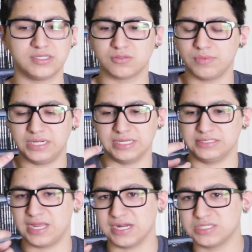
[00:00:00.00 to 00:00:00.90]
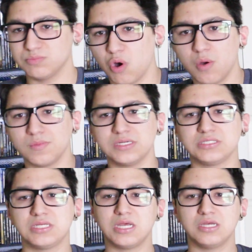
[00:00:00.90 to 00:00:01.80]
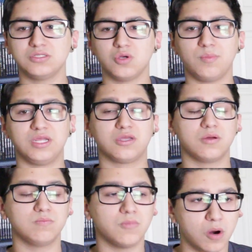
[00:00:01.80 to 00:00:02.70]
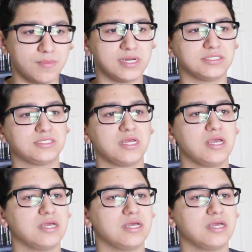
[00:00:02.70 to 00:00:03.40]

There's so many intense moments, so many good moments,